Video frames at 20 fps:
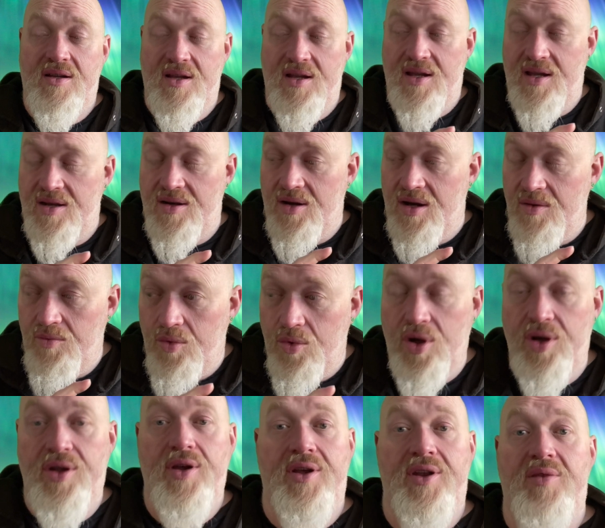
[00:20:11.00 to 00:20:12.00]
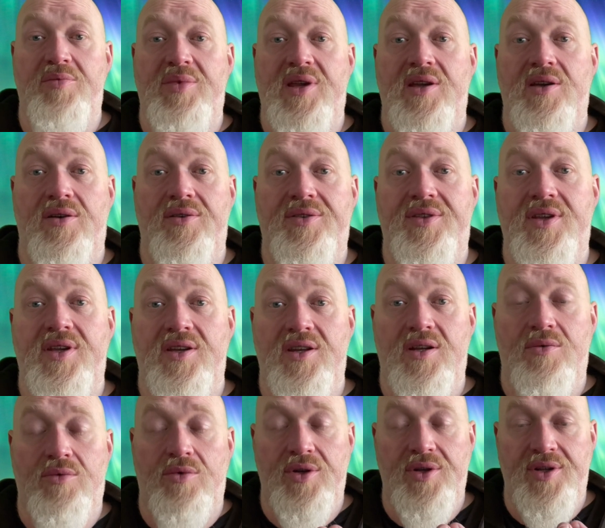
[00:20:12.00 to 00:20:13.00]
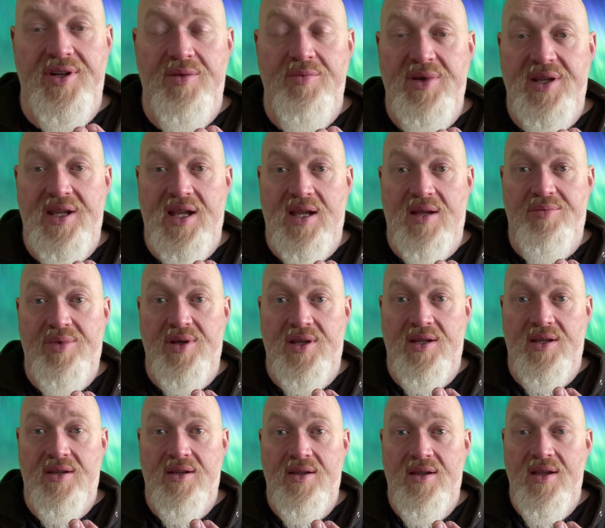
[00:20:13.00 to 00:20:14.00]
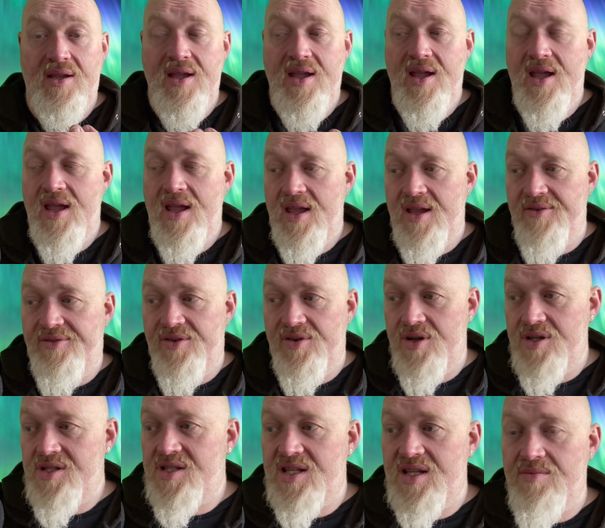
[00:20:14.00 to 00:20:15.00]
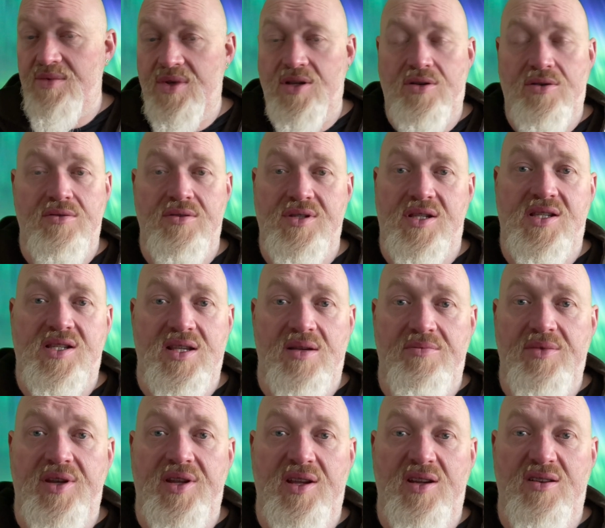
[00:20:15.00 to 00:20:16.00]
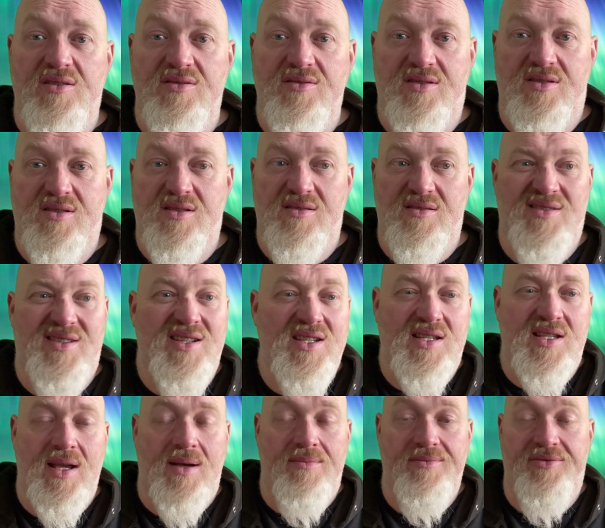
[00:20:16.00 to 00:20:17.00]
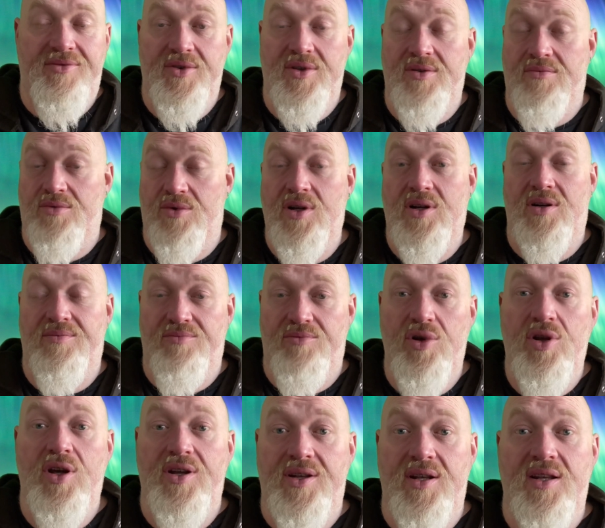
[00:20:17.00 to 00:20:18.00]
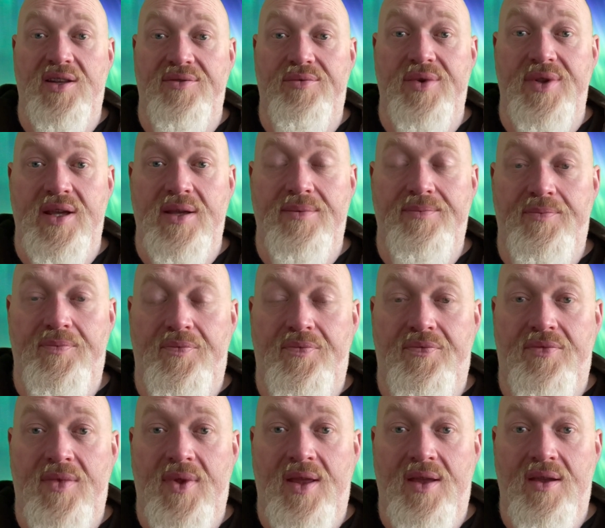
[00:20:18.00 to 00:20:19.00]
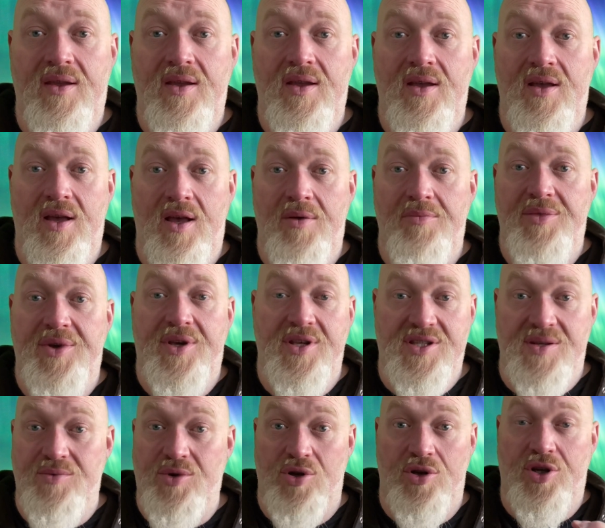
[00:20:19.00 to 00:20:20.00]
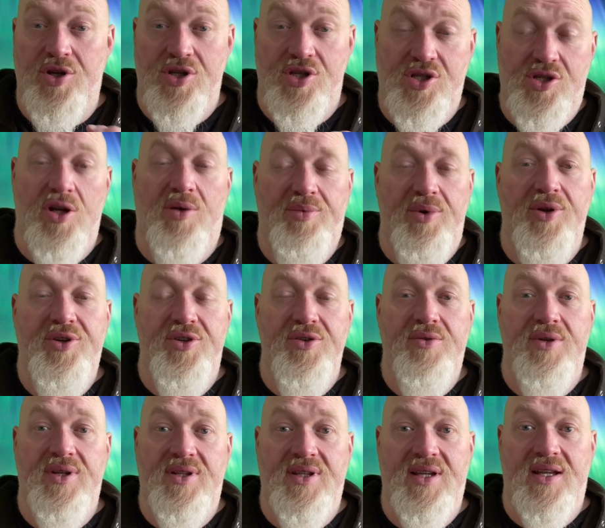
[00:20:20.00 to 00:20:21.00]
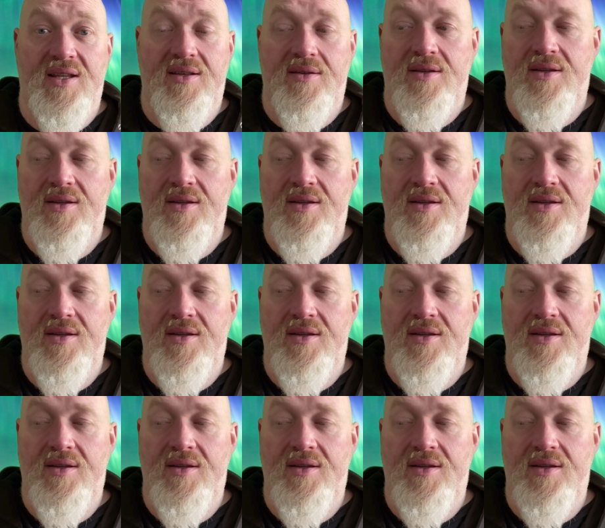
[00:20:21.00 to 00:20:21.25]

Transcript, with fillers: And I want her to be healthy and I want her to be happy. If her stimming causes somebody else discomfort, well, learn to live with it because I'm not going to stop her doing that.